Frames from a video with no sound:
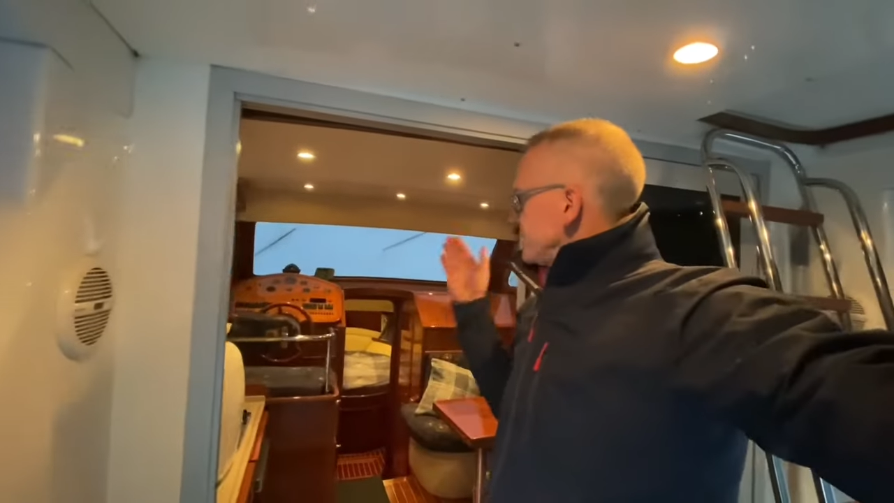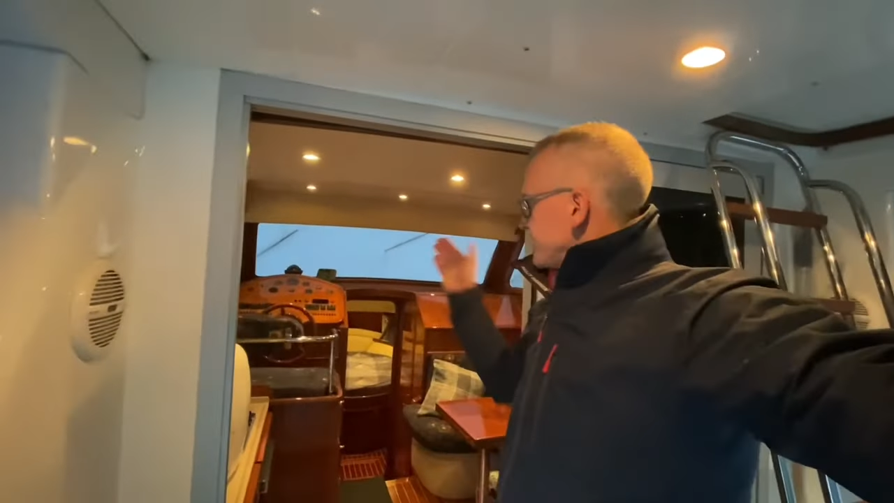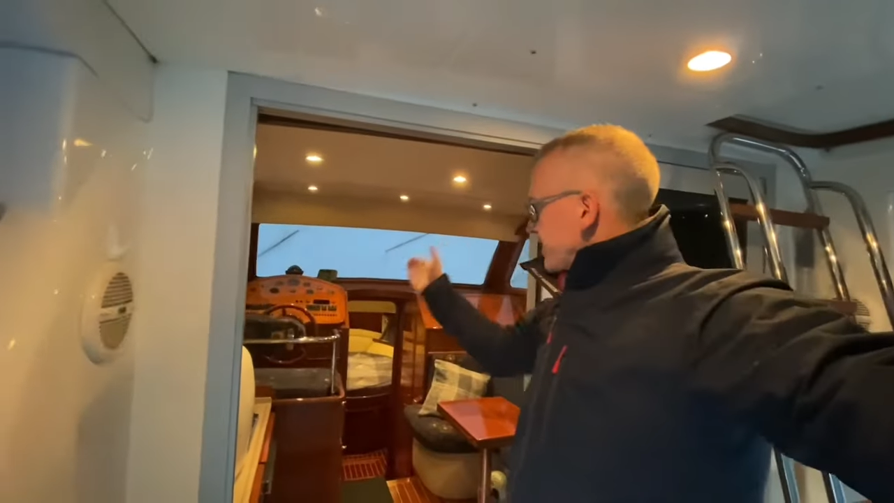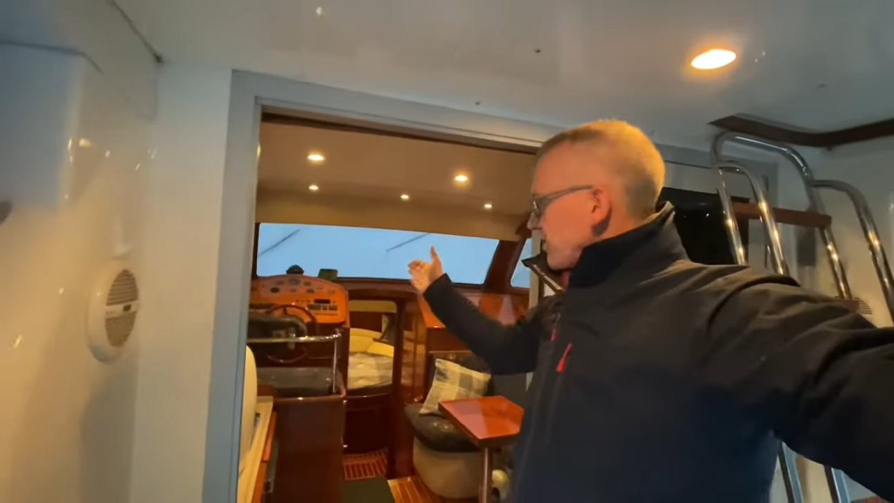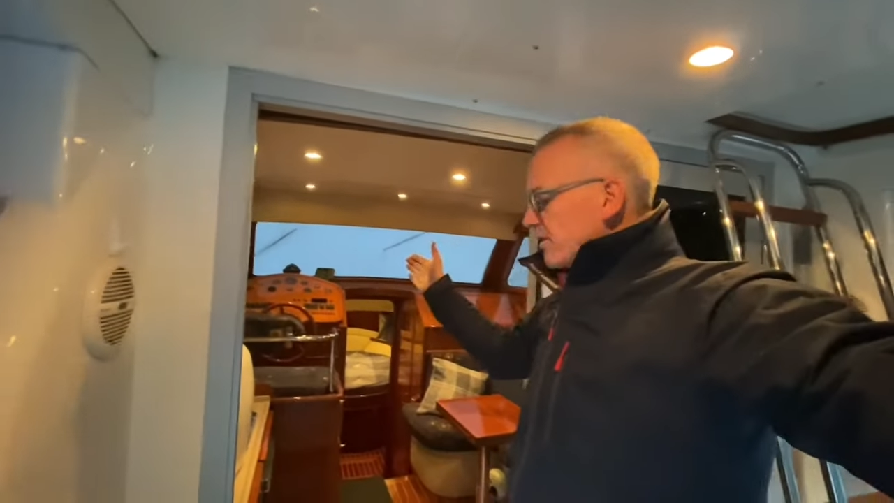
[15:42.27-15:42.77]

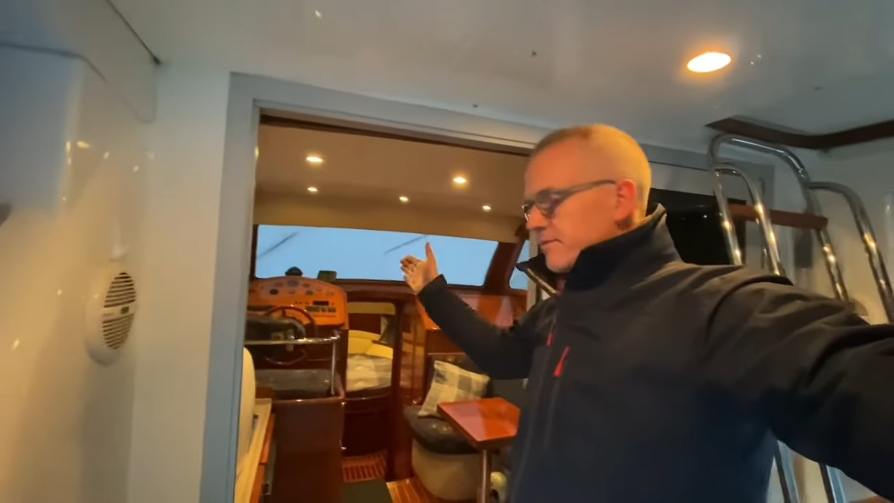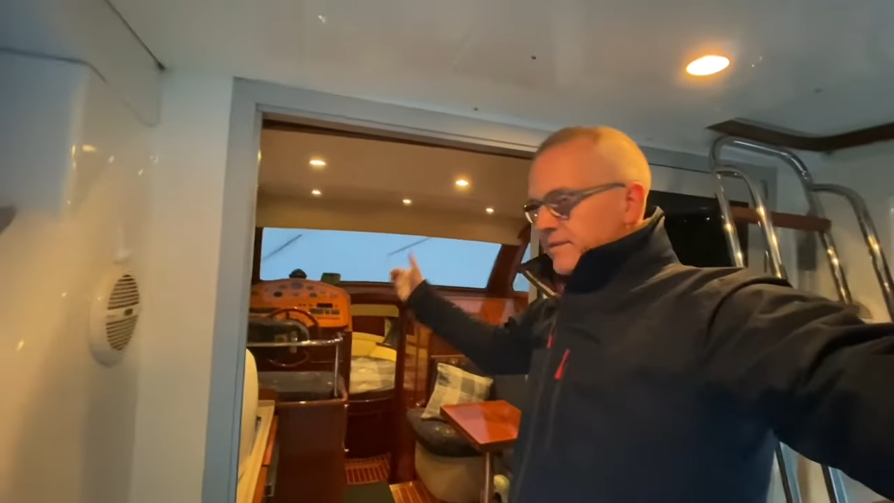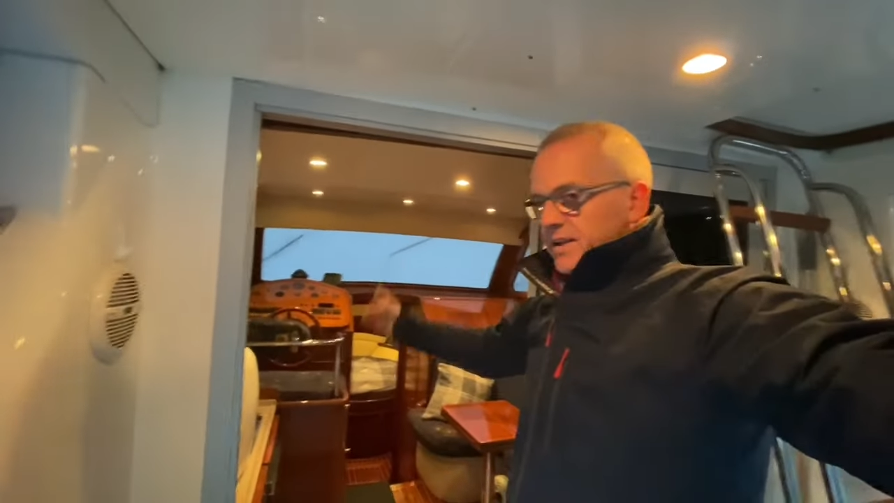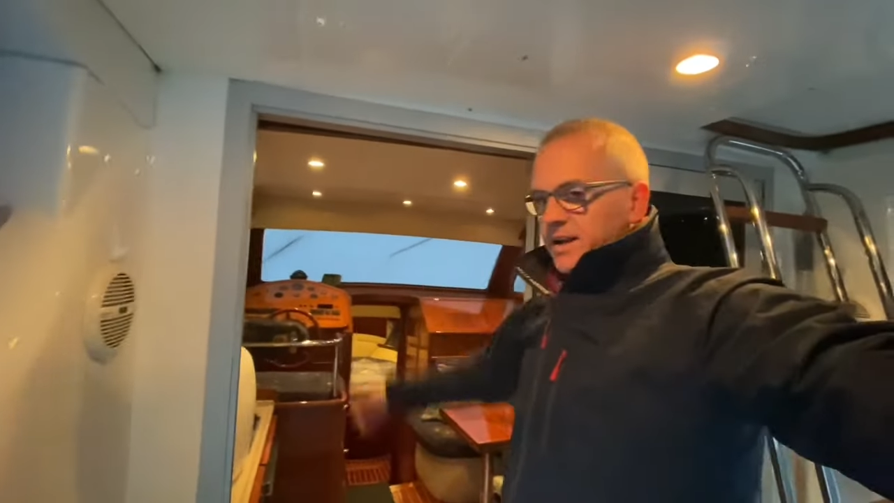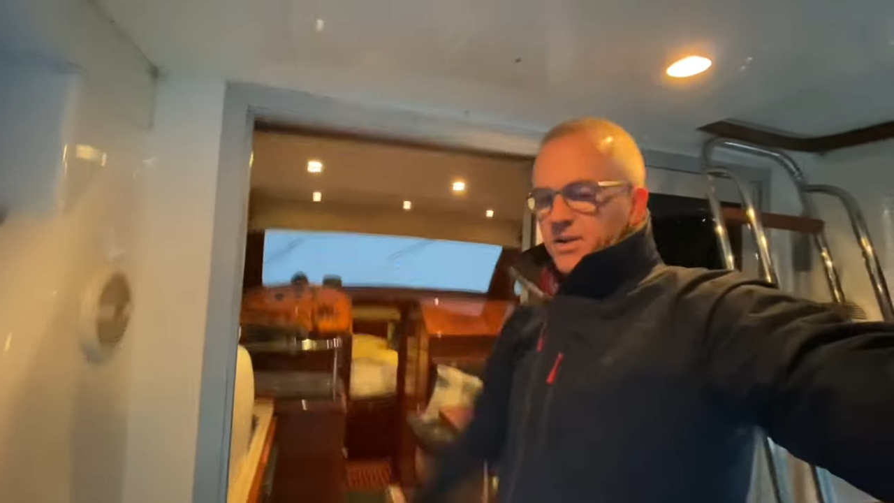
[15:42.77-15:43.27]

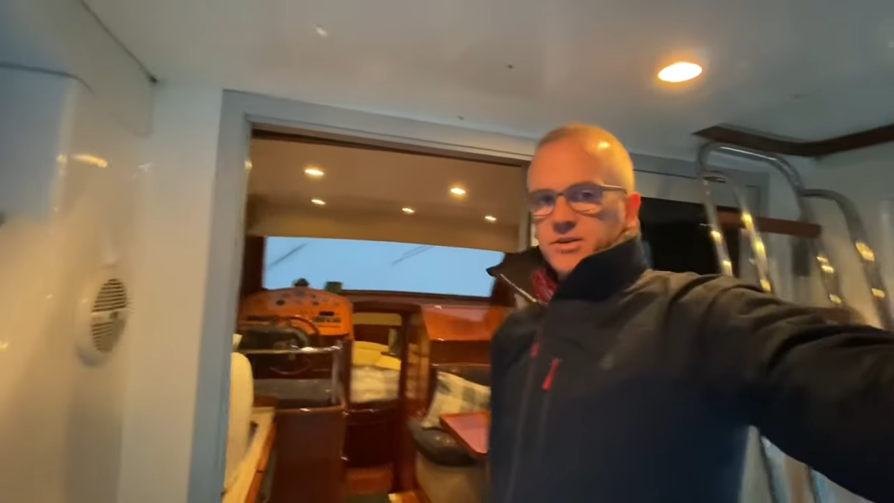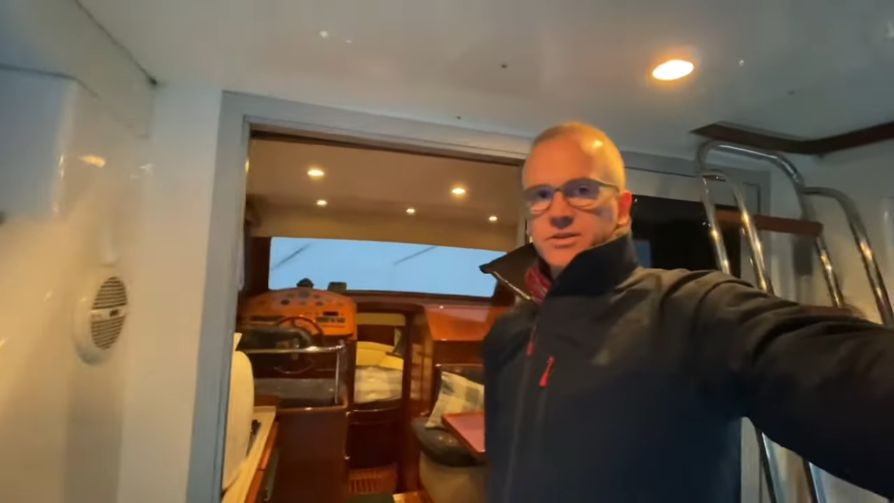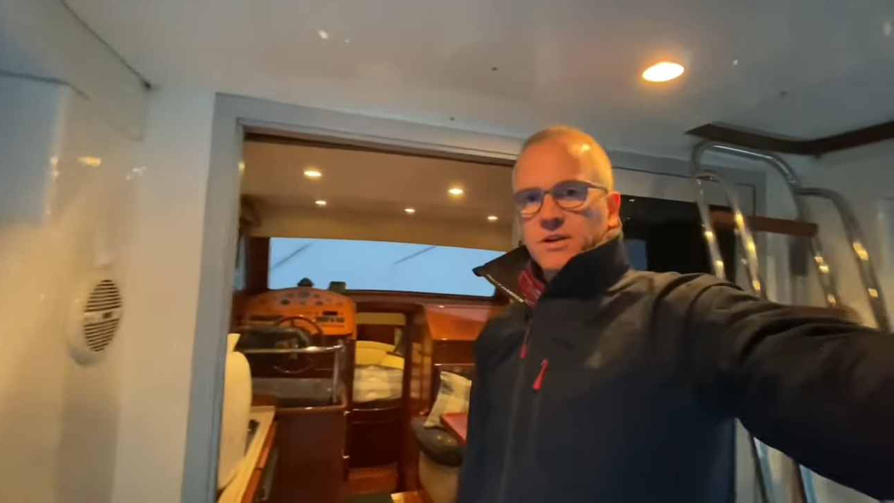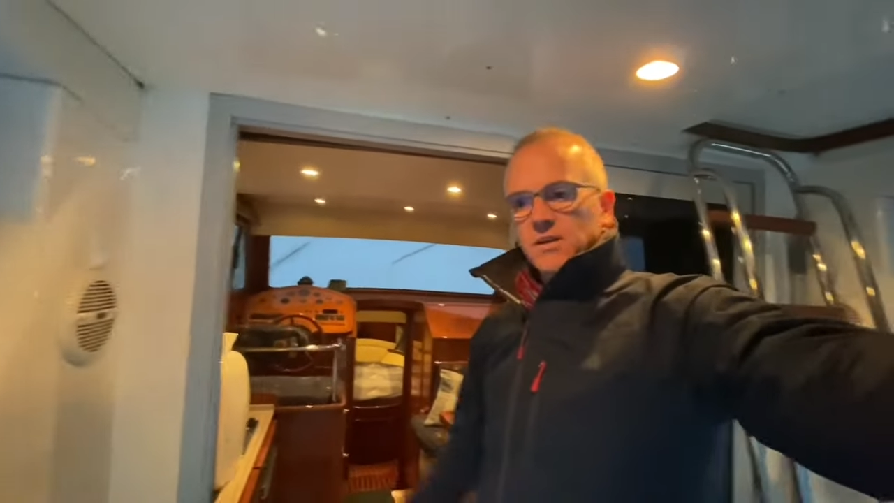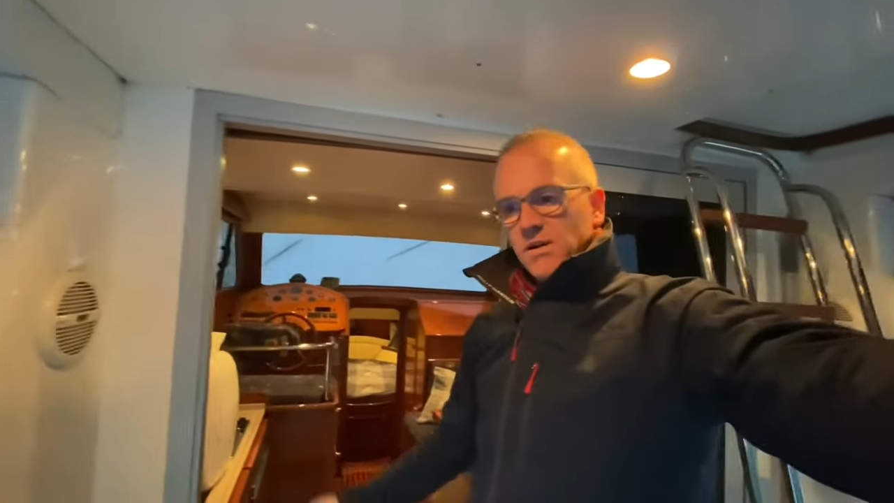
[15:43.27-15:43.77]
659 hours on
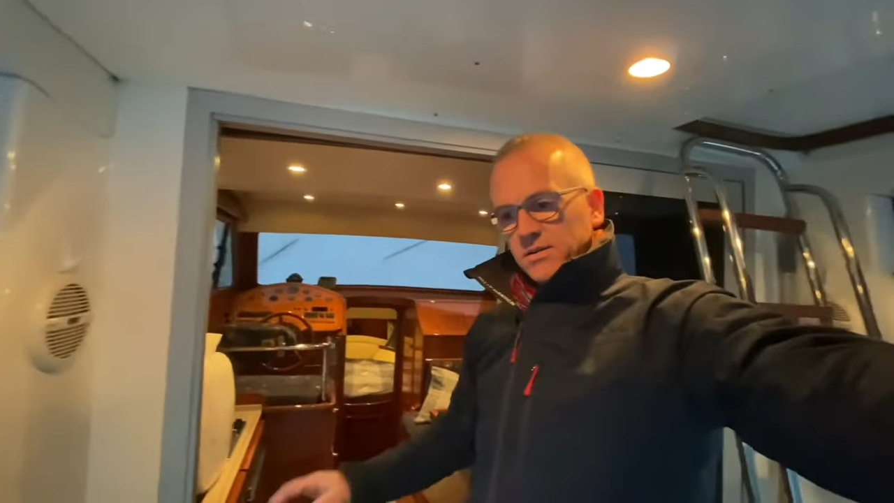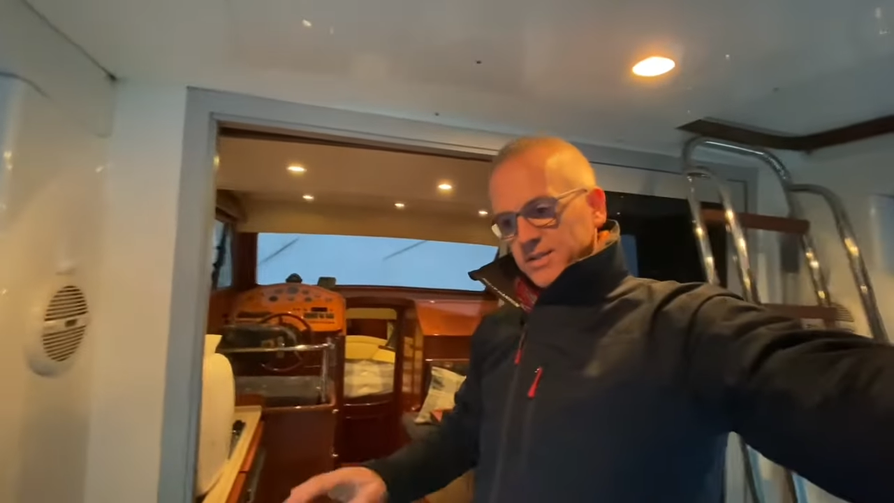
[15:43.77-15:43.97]
the clock,